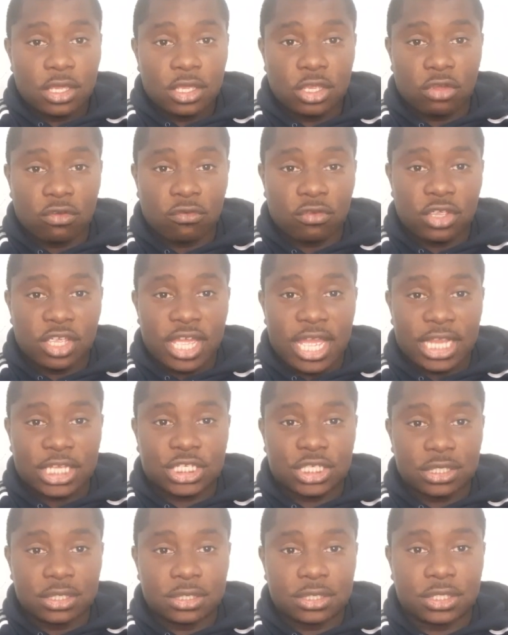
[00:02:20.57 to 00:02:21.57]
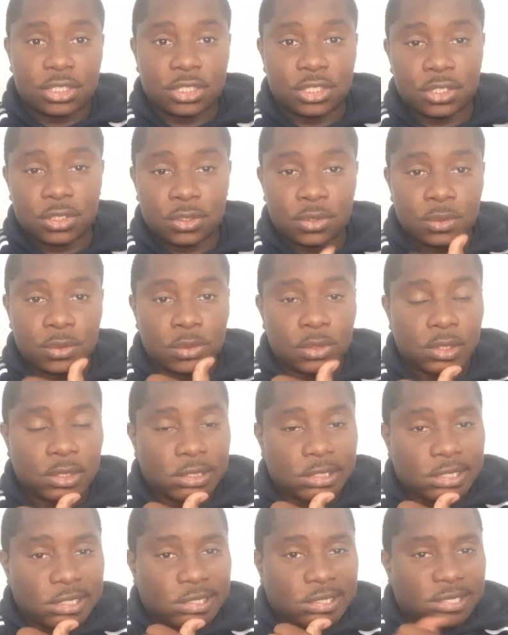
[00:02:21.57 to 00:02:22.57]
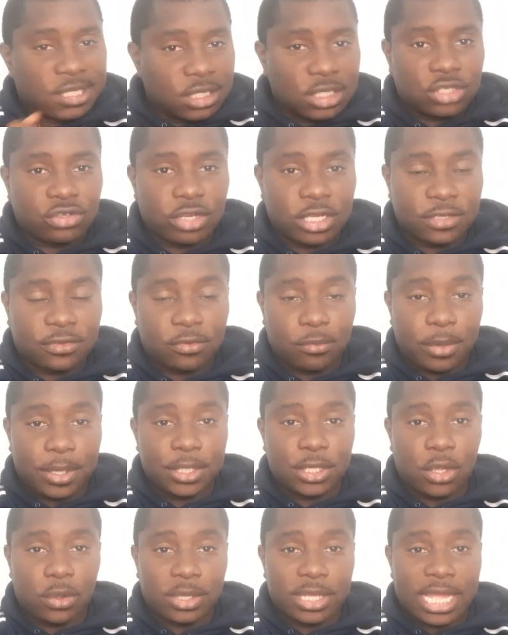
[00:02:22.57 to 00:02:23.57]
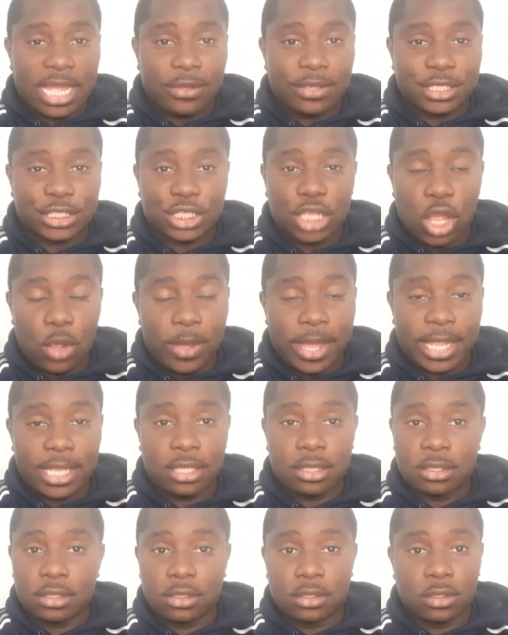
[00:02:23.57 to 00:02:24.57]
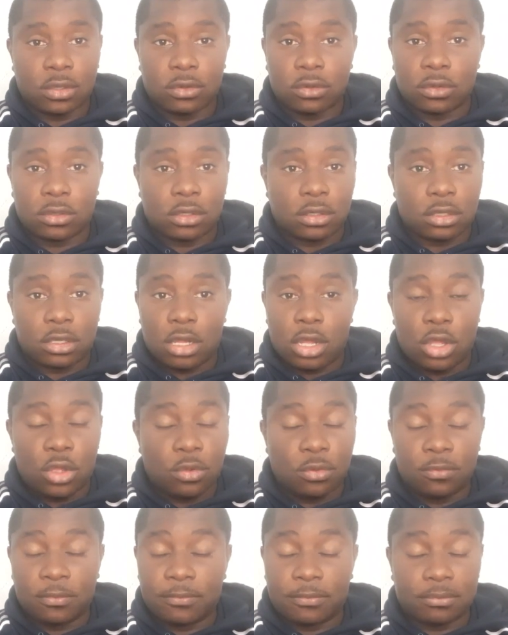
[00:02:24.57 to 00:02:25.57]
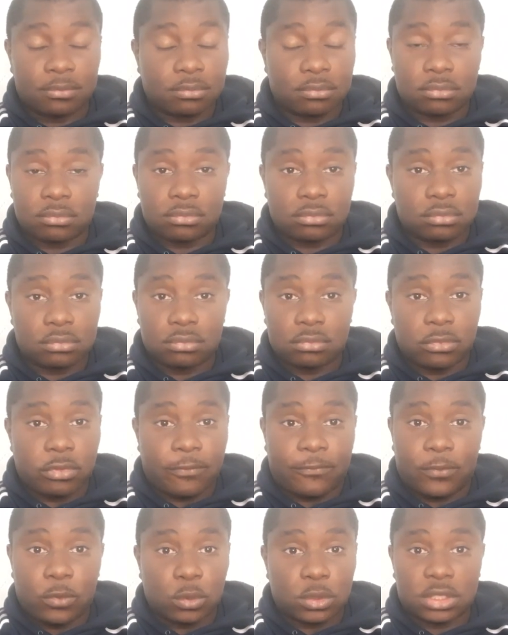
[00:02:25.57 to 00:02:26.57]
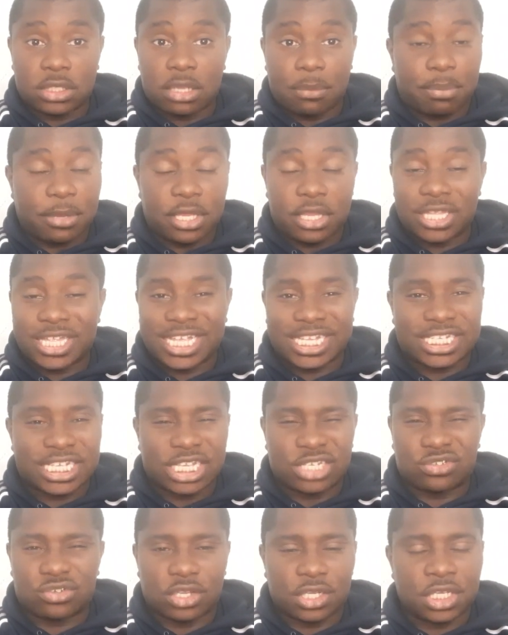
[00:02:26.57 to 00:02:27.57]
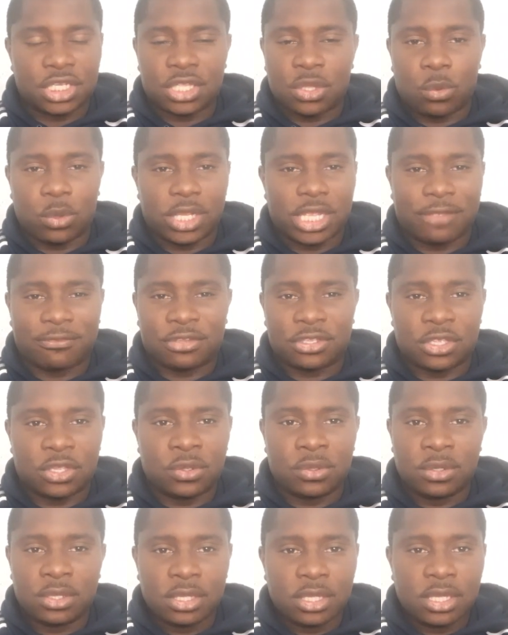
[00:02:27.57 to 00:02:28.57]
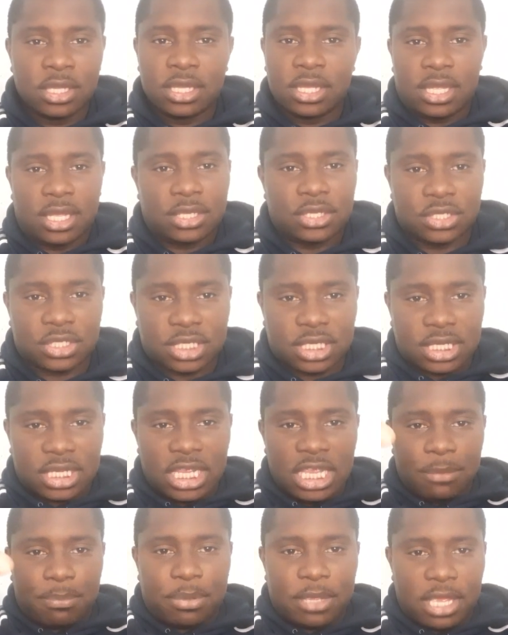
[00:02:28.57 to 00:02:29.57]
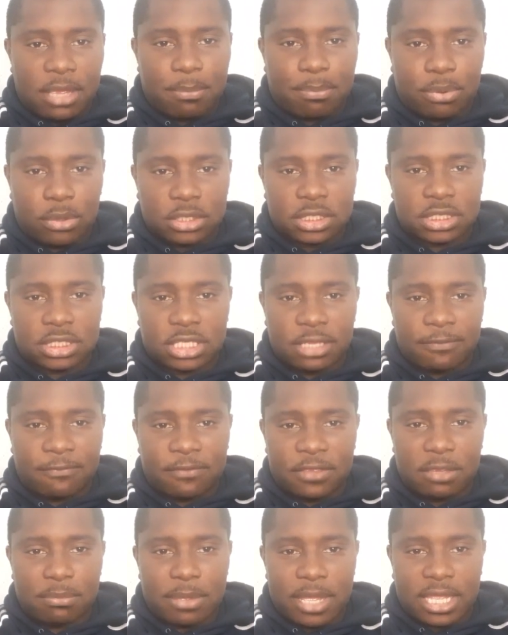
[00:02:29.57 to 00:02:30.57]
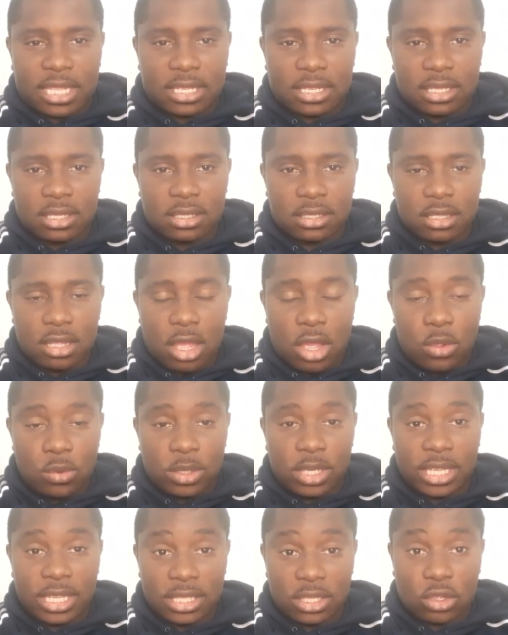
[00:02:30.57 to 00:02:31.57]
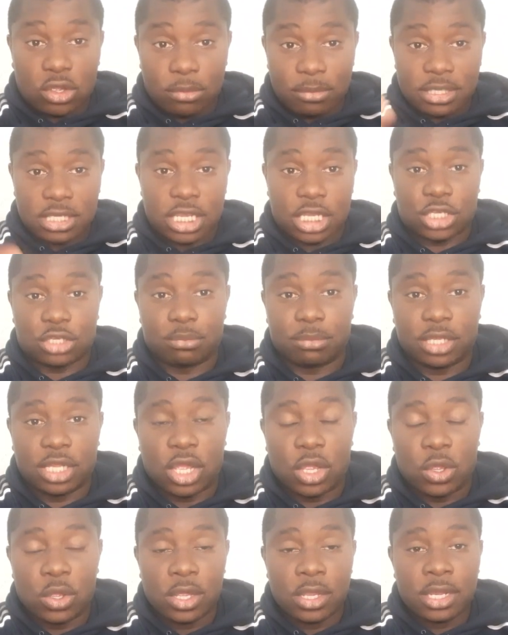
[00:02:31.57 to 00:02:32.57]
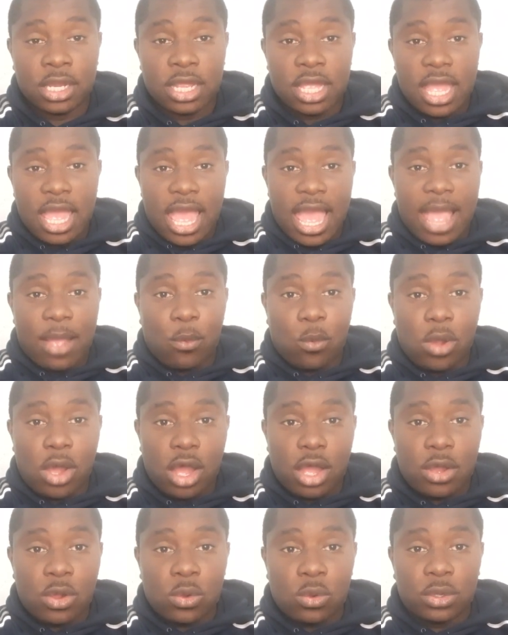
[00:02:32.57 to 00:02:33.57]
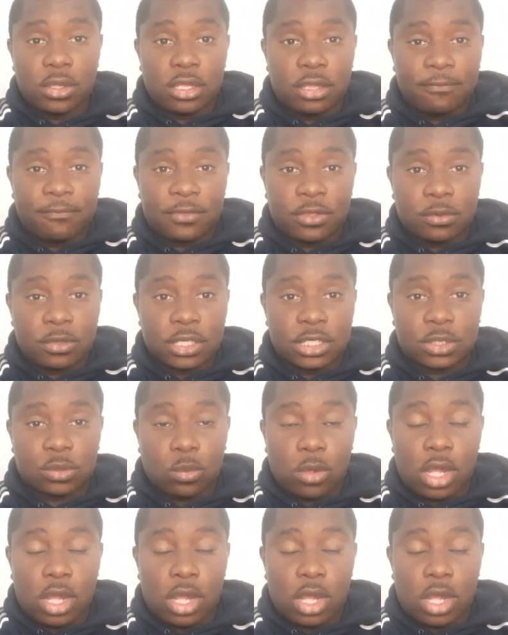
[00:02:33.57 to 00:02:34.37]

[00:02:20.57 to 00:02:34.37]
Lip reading: your reaction to the transfer window and how it's going, your own thoughts and opinion, etc. You know what you have to do. Just keep it positive feedback only in the comment section below. And while you're